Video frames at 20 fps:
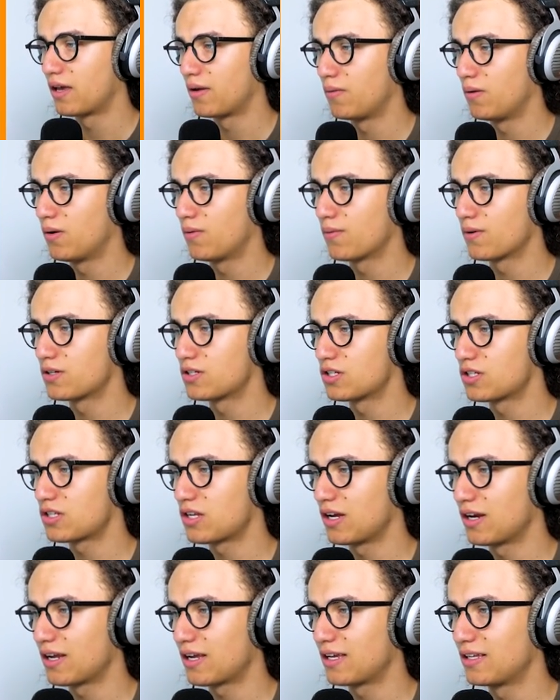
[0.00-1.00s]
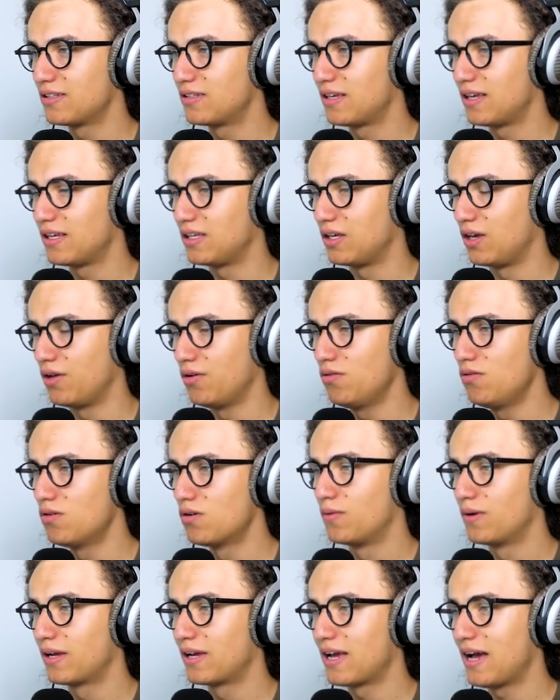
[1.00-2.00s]
Okay, well, we're just gonna continue.
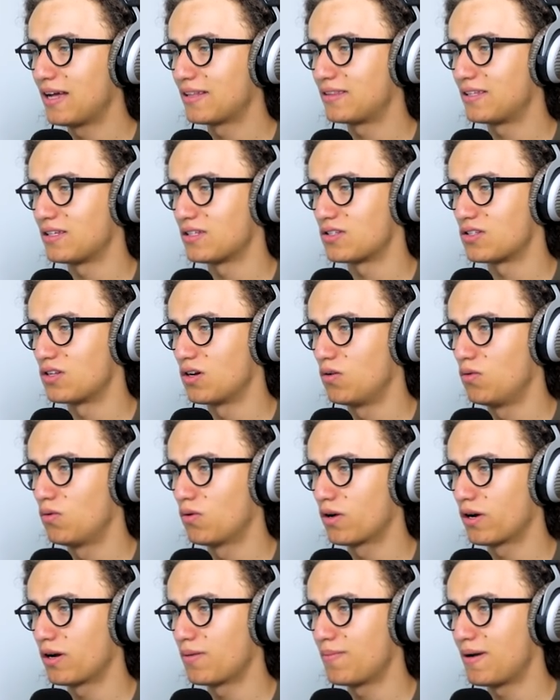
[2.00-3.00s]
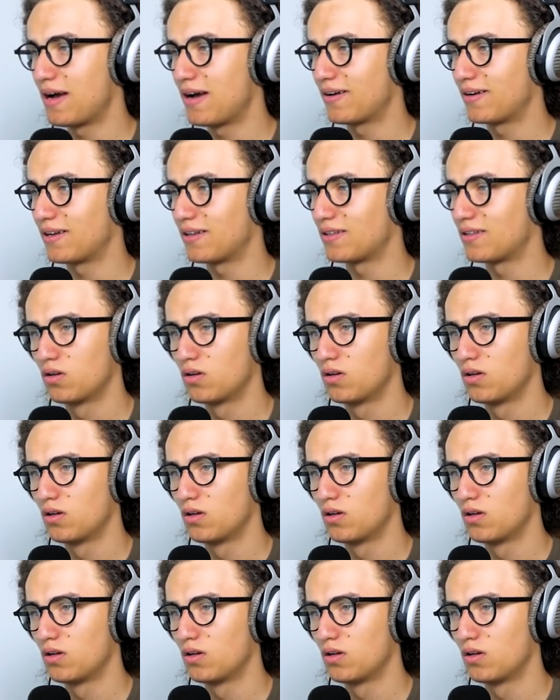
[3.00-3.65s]
We got this. Don't worry about it.